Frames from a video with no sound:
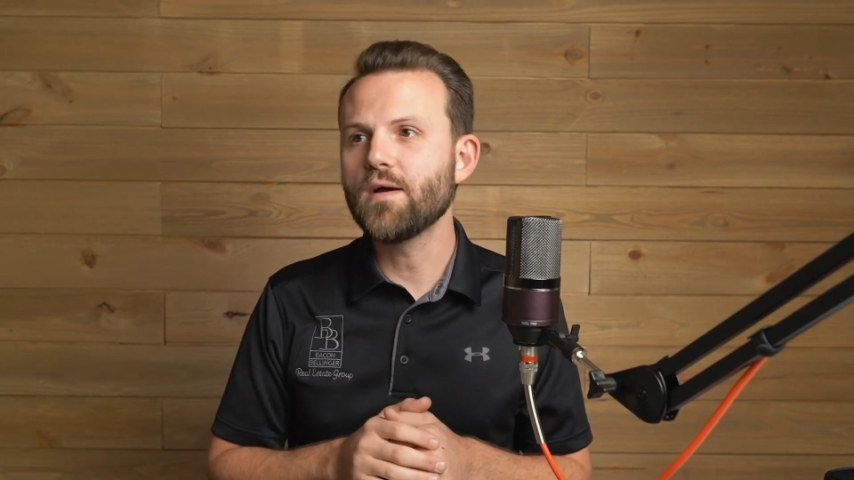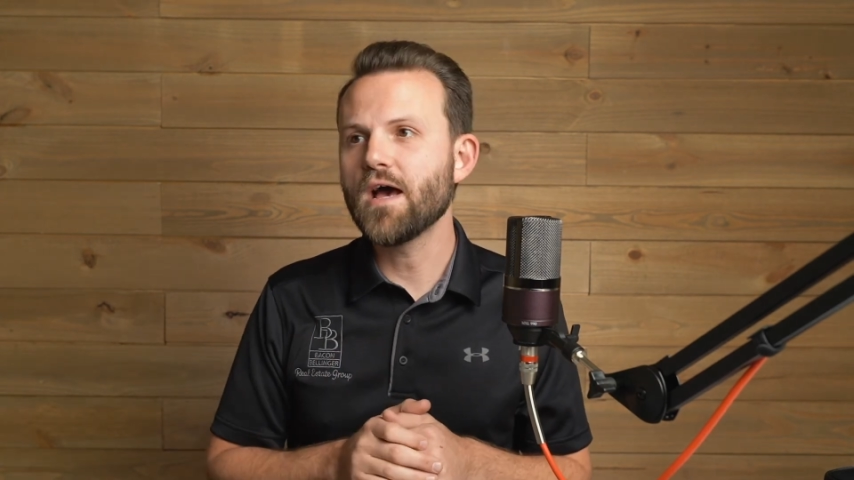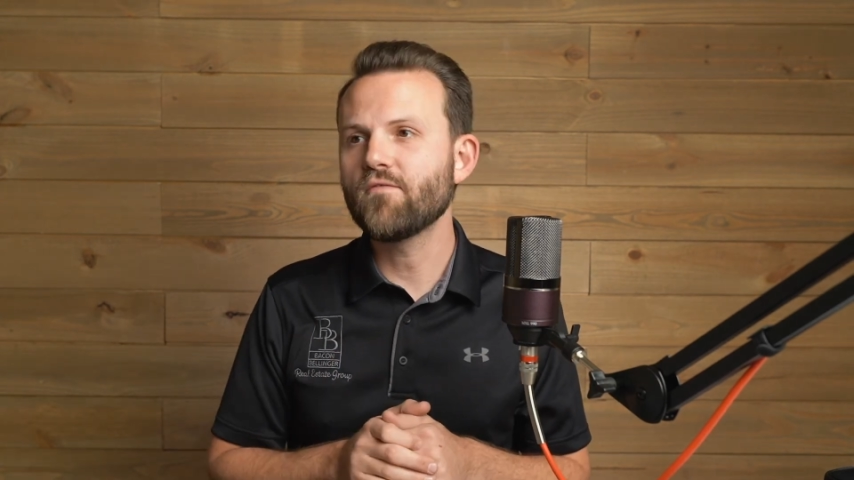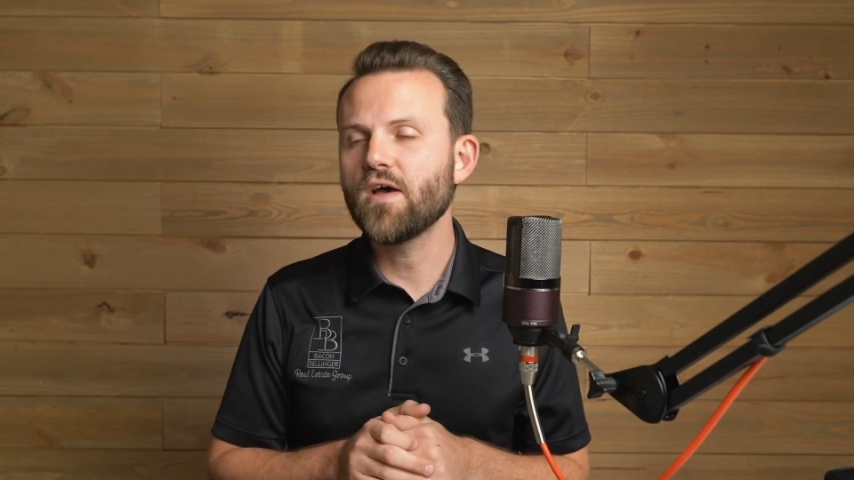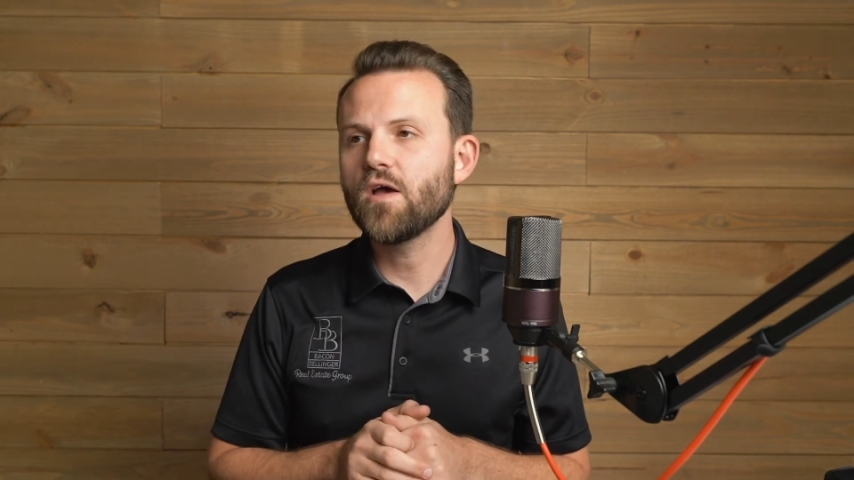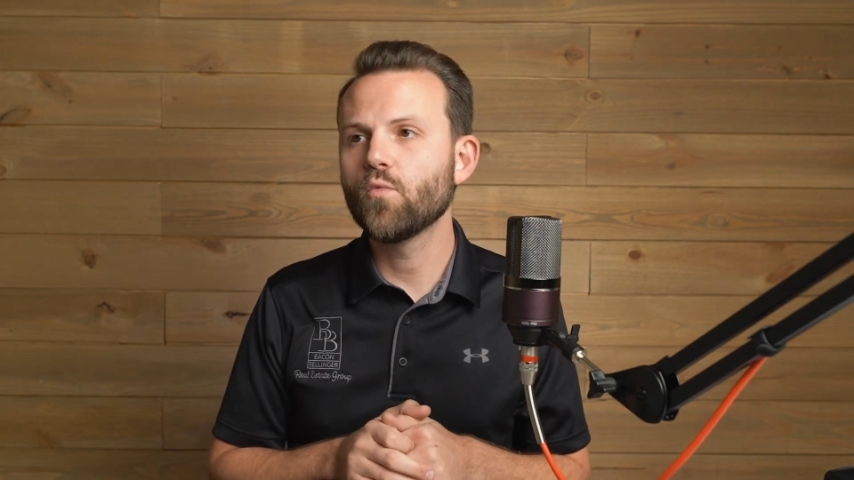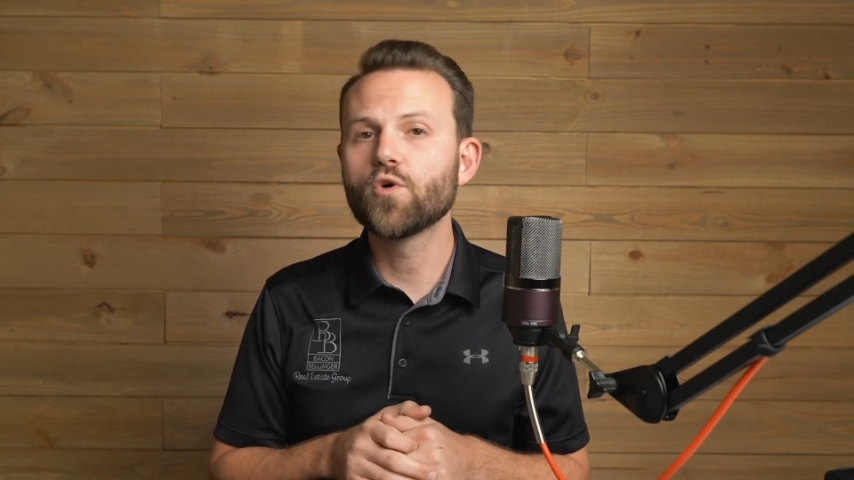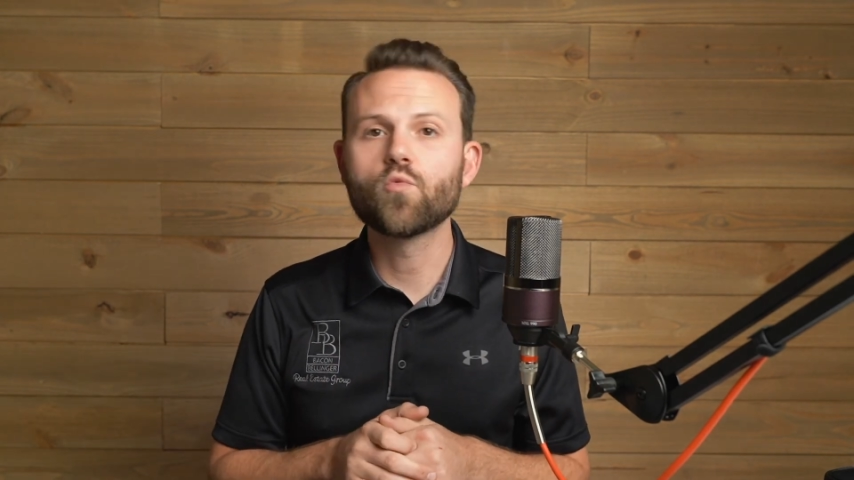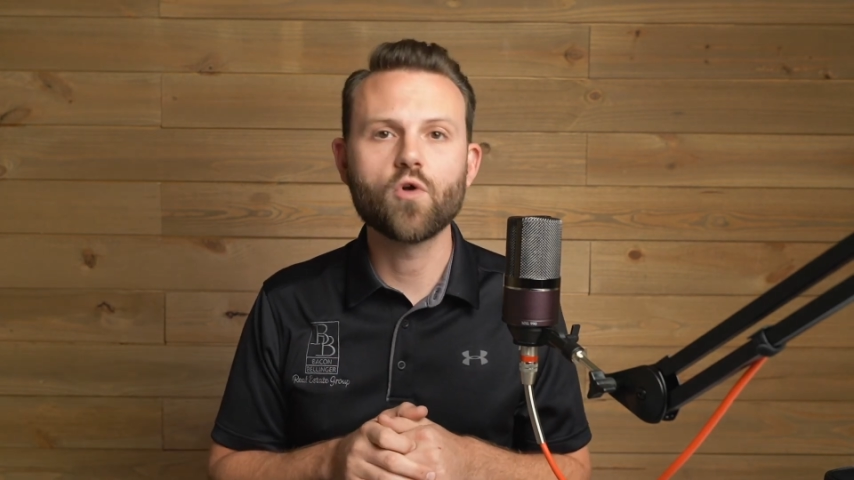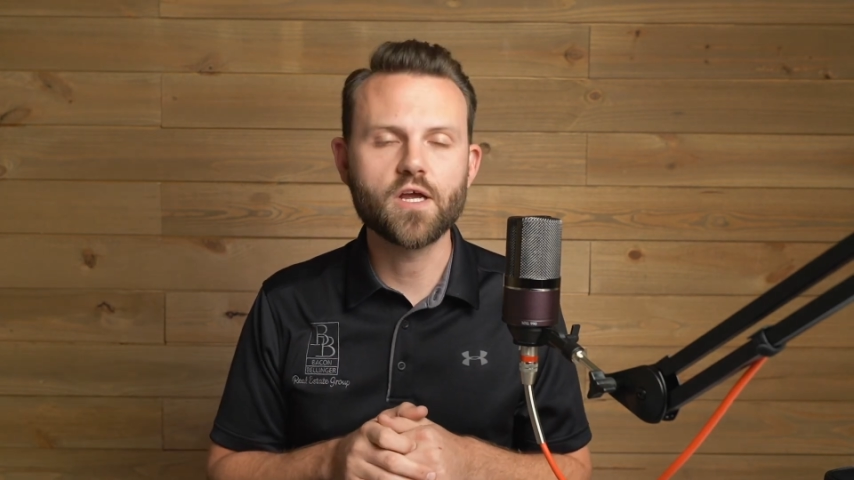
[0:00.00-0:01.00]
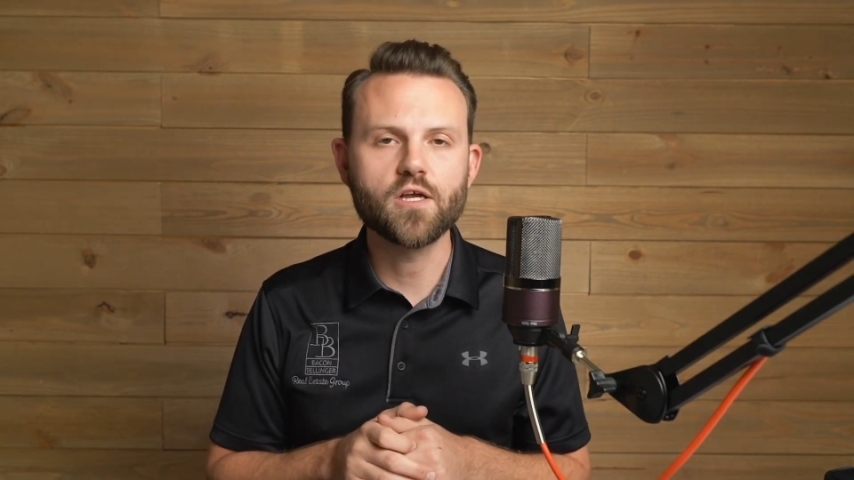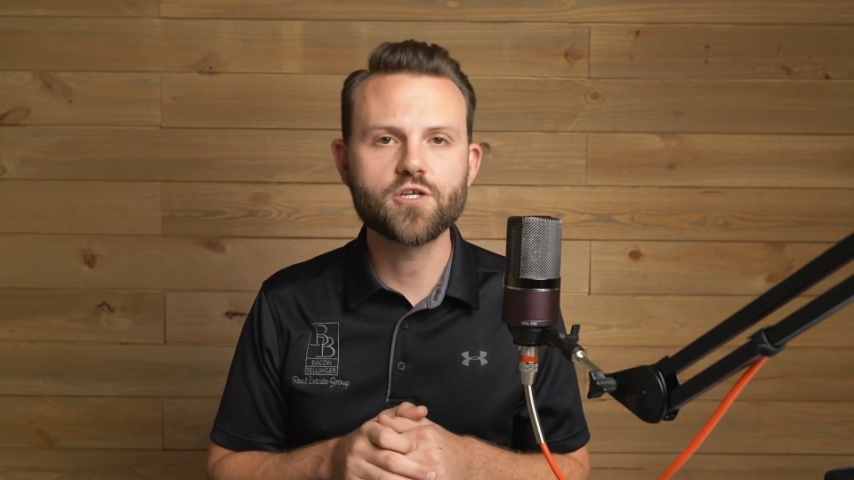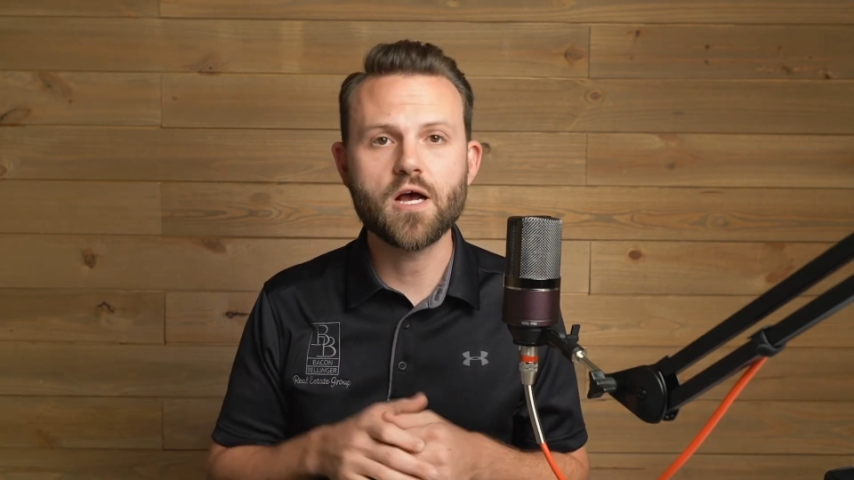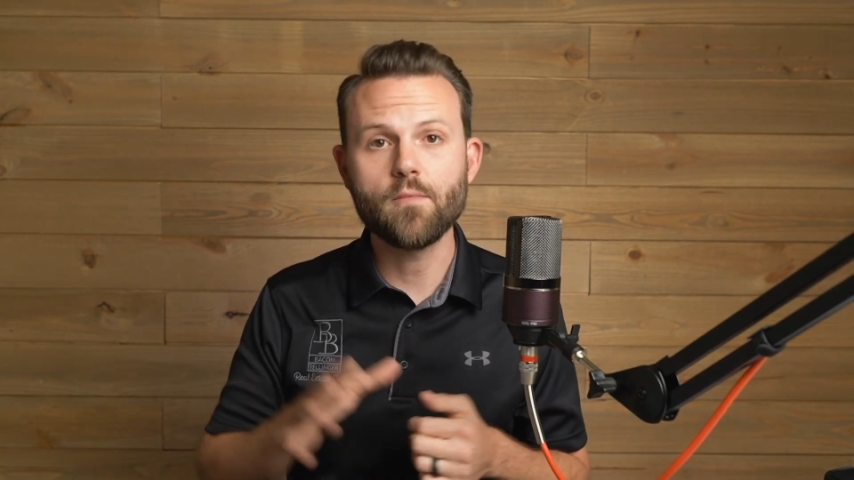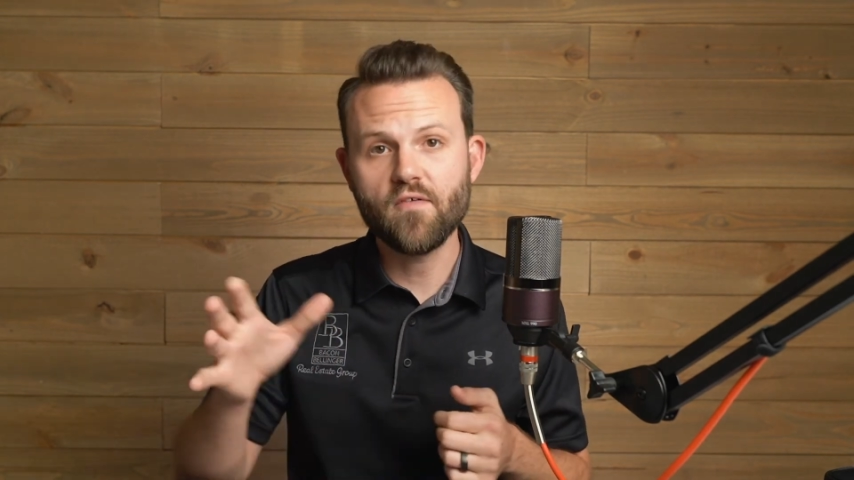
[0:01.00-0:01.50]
have a woodworking shop.